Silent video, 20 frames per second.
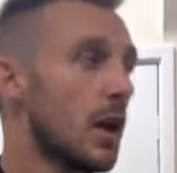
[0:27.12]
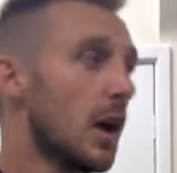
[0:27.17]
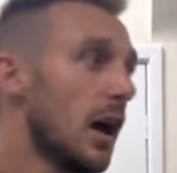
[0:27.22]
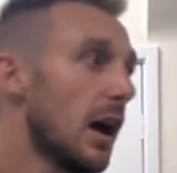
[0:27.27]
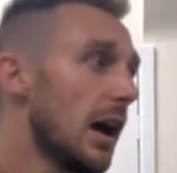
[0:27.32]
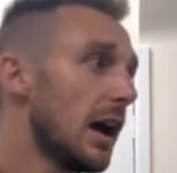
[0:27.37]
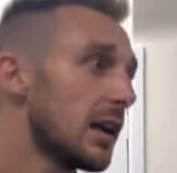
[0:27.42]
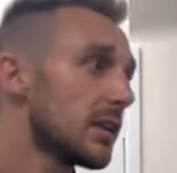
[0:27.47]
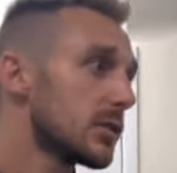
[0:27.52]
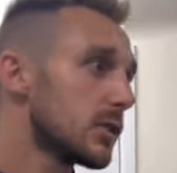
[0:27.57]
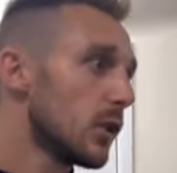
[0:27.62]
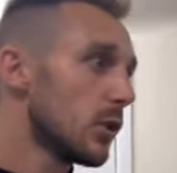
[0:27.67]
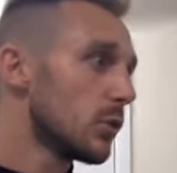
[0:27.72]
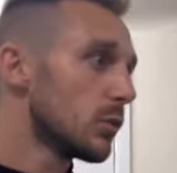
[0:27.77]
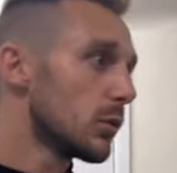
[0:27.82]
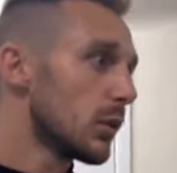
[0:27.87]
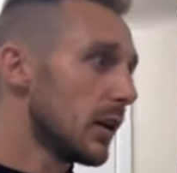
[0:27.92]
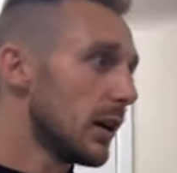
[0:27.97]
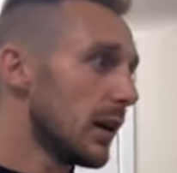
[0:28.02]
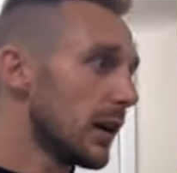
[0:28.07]

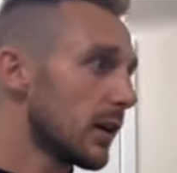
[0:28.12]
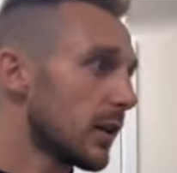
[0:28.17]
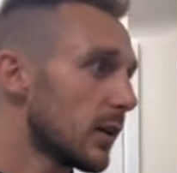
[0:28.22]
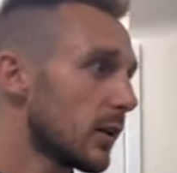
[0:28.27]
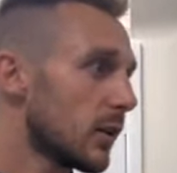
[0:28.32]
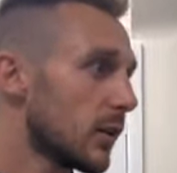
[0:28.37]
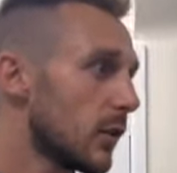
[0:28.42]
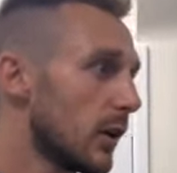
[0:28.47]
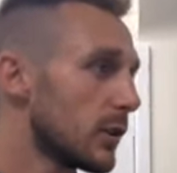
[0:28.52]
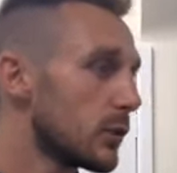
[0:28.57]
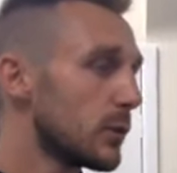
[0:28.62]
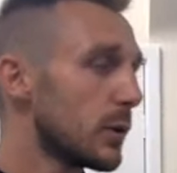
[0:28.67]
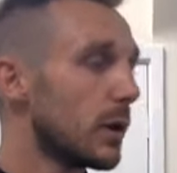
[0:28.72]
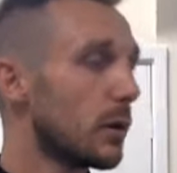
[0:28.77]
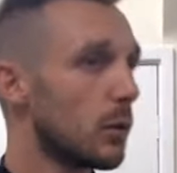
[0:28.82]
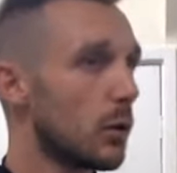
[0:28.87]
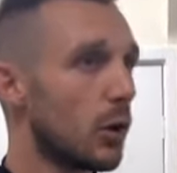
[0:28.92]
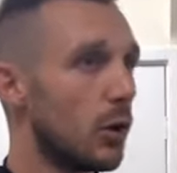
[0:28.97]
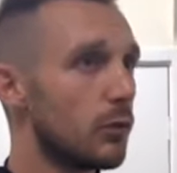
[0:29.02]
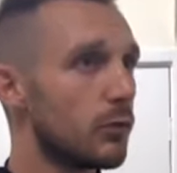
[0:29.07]
Mm-hmm. Graduated out
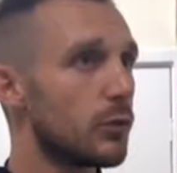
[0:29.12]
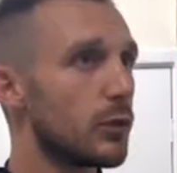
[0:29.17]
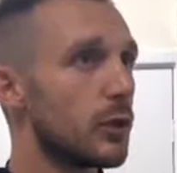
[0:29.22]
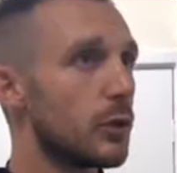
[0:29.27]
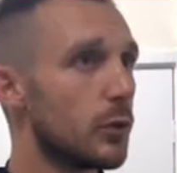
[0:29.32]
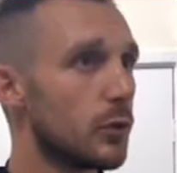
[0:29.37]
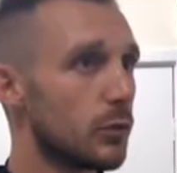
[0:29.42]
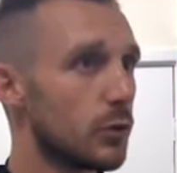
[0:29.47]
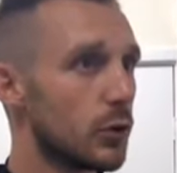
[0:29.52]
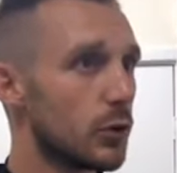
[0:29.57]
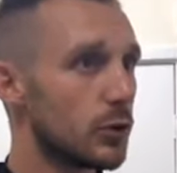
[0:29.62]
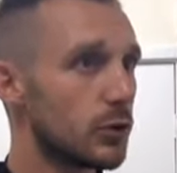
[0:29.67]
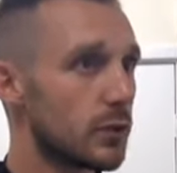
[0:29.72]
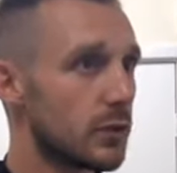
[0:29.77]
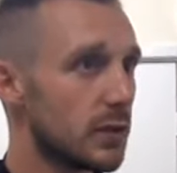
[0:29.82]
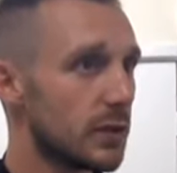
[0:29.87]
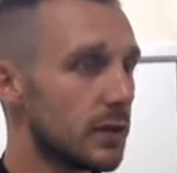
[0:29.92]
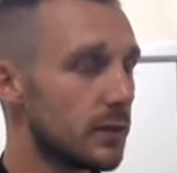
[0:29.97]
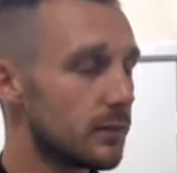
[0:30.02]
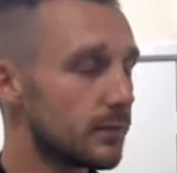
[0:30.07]
of Coventry
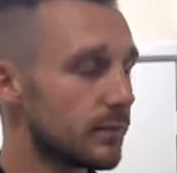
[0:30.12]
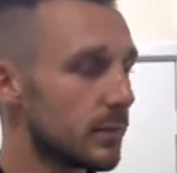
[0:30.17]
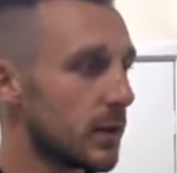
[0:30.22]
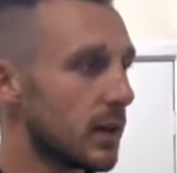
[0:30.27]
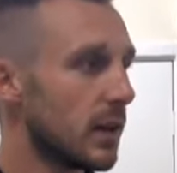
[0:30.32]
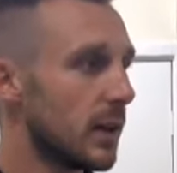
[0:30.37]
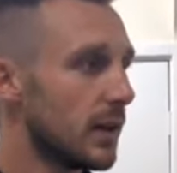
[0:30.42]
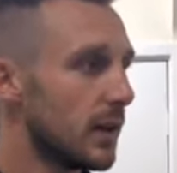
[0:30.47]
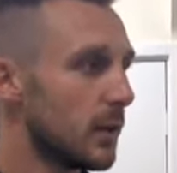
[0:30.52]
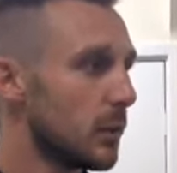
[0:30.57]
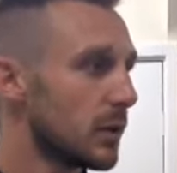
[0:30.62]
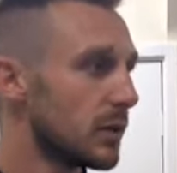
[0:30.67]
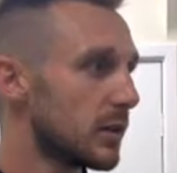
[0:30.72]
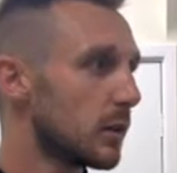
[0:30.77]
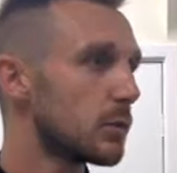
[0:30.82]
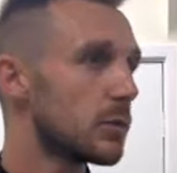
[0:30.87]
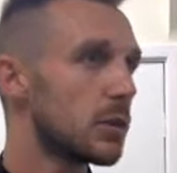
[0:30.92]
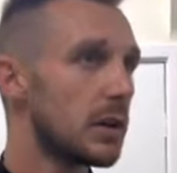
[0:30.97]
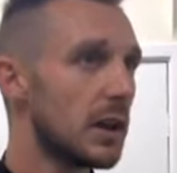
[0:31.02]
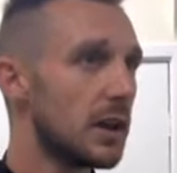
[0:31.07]
University. Then went
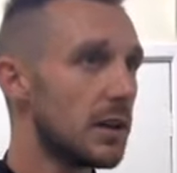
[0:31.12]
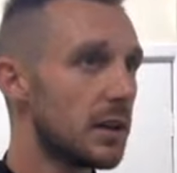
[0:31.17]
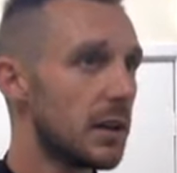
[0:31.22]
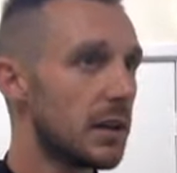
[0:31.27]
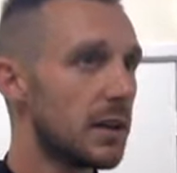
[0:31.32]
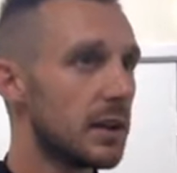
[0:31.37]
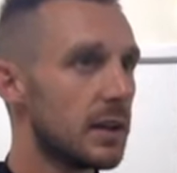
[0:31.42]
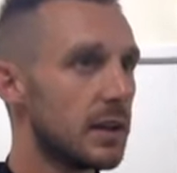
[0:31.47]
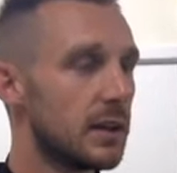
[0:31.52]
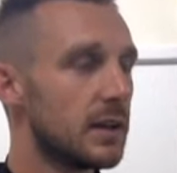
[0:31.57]
down to London.